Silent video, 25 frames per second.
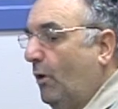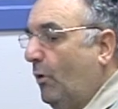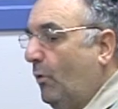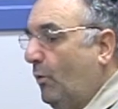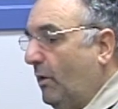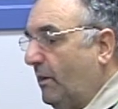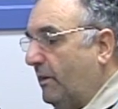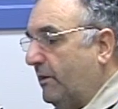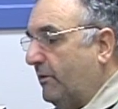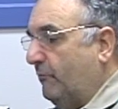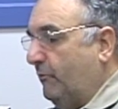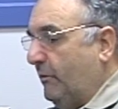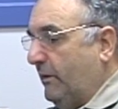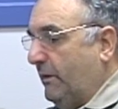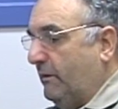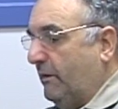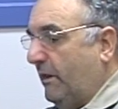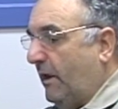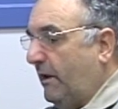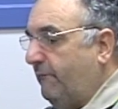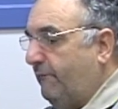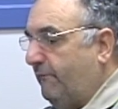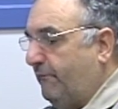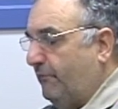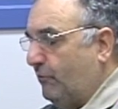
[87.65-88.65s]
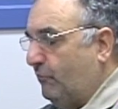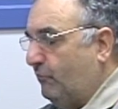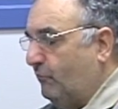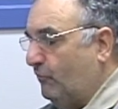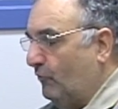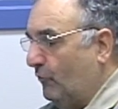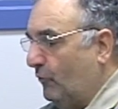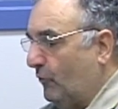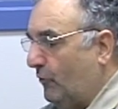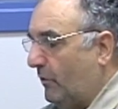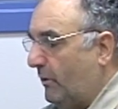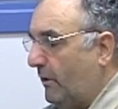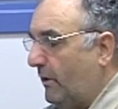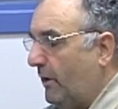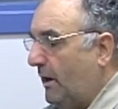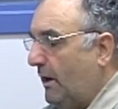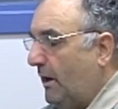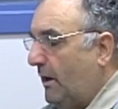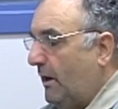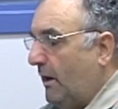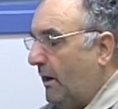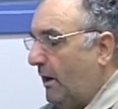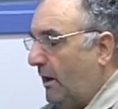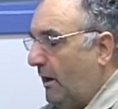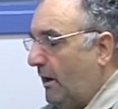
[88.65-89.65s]
Well, in real life, for sure.
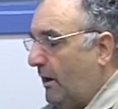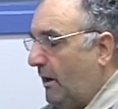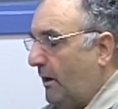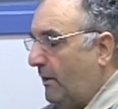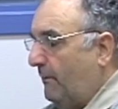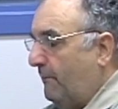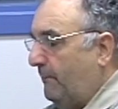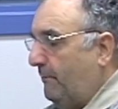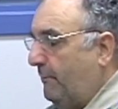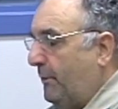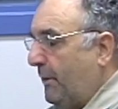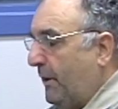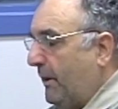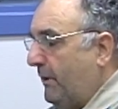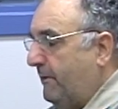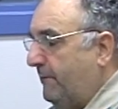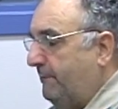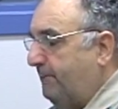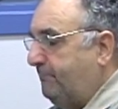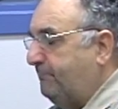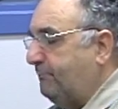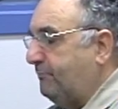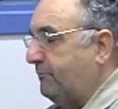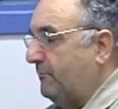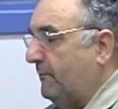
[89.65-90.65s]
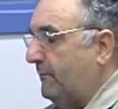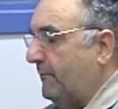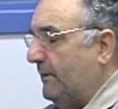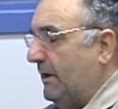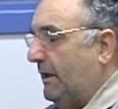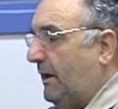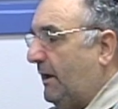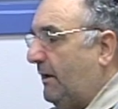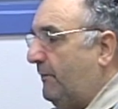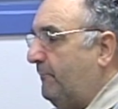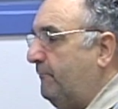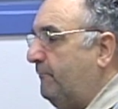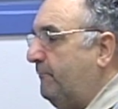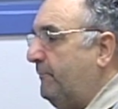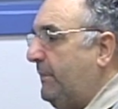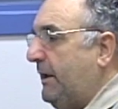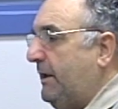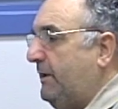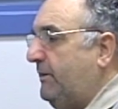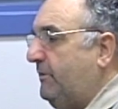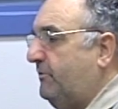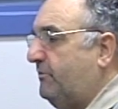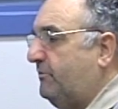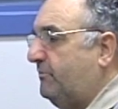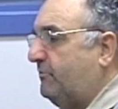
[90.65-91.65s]
Uh, but uh,
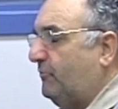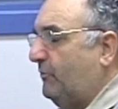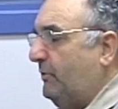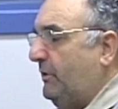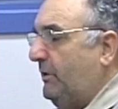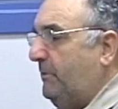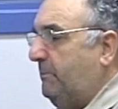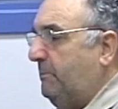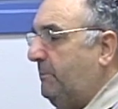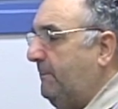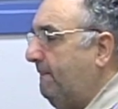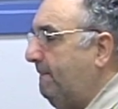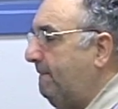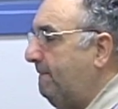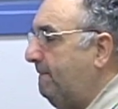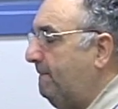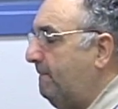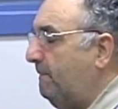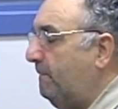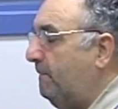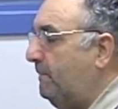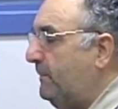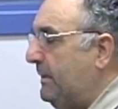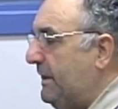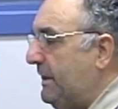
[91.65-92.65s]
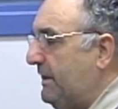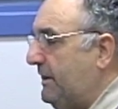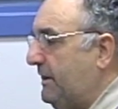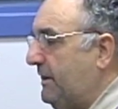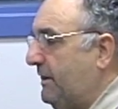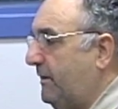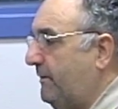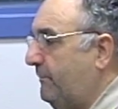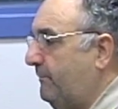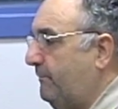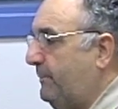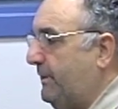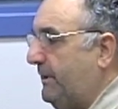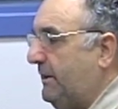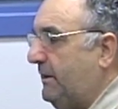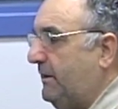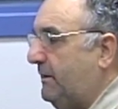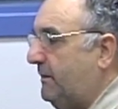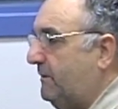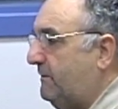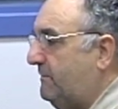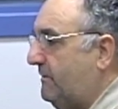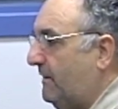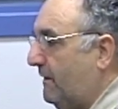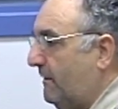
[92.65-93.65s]
mainstream media, be
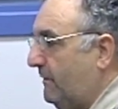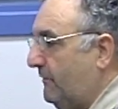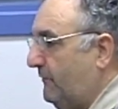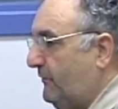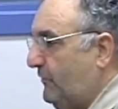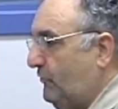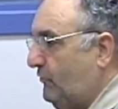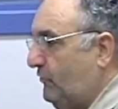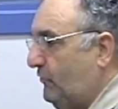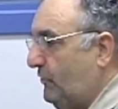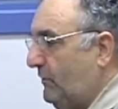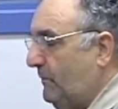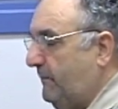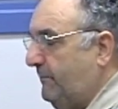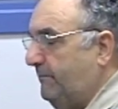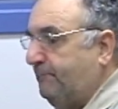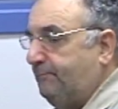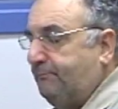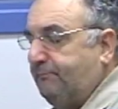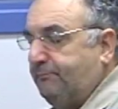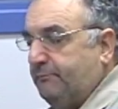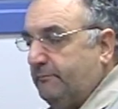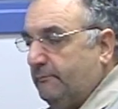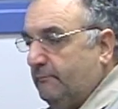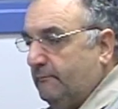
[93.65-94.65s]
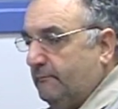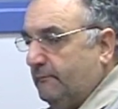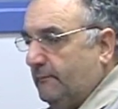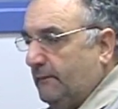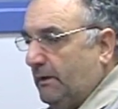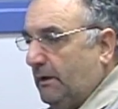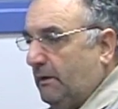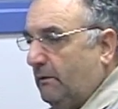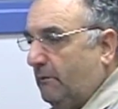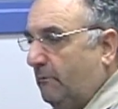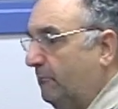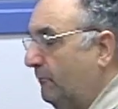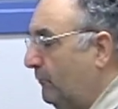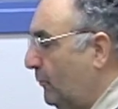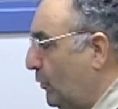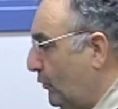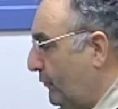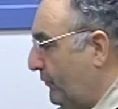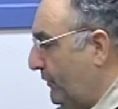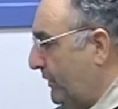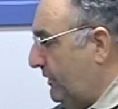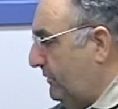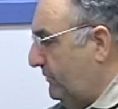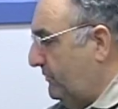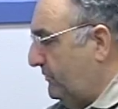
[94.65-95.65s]
it television,
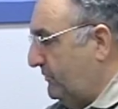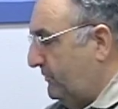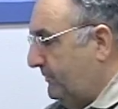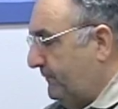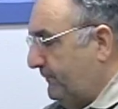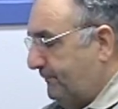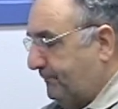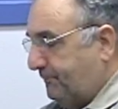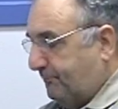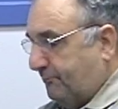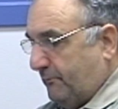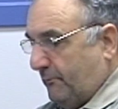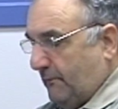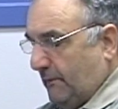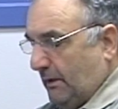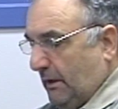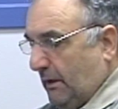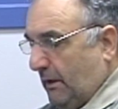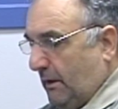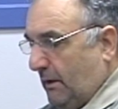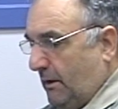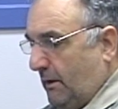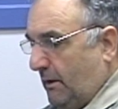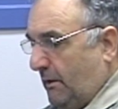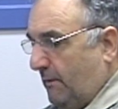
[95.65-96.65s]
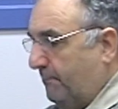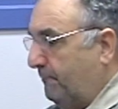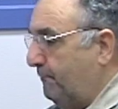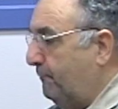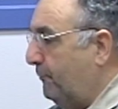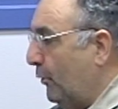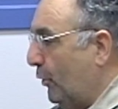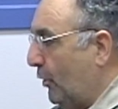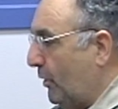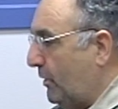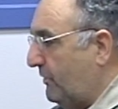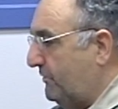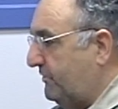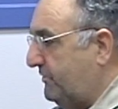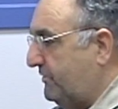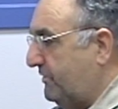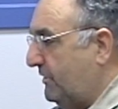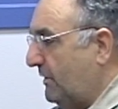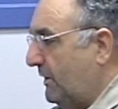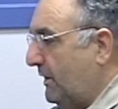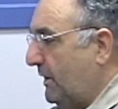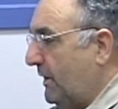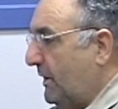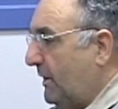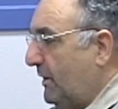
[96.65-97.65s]
movies, uh, books.
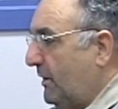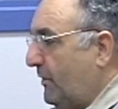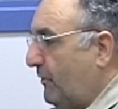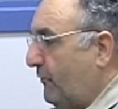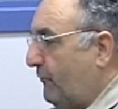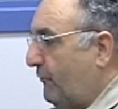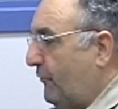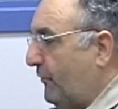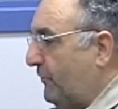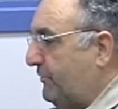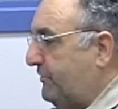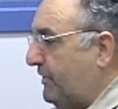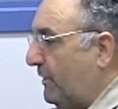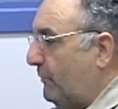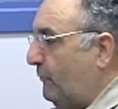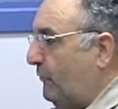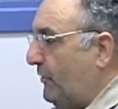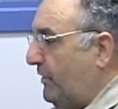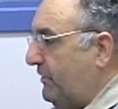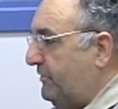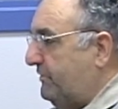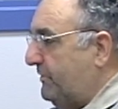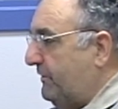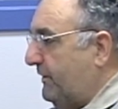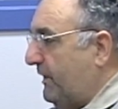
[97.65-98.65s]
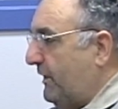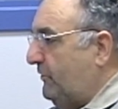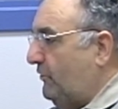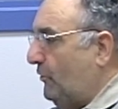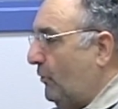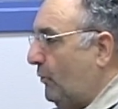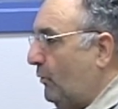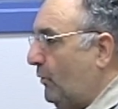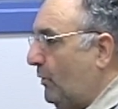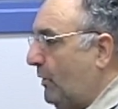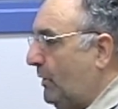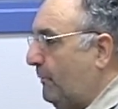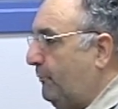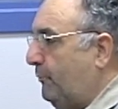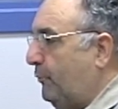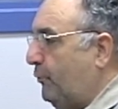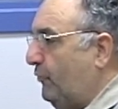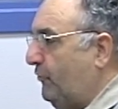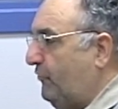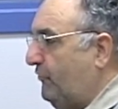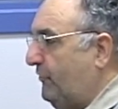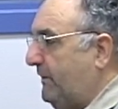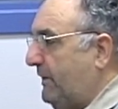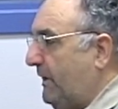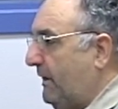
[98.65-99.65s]
For some reason, they don't want to
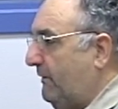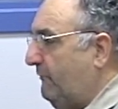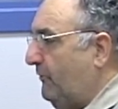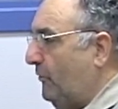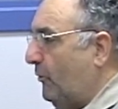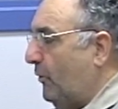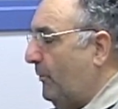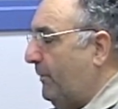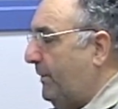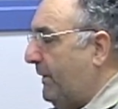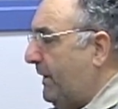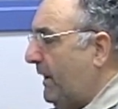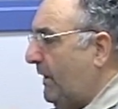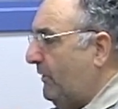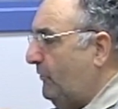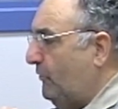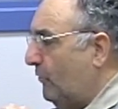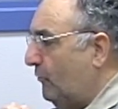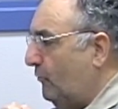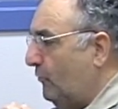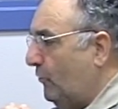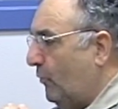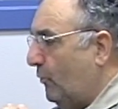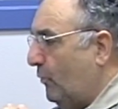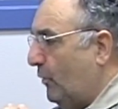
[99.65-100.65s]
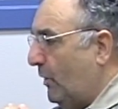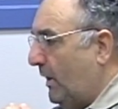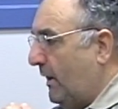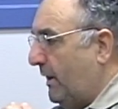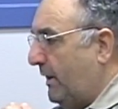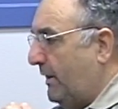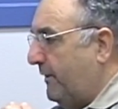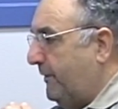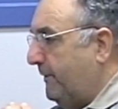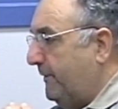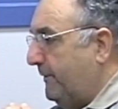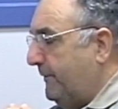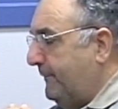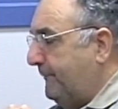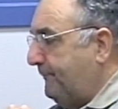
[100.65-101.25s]
push the envelope, and I don't know why.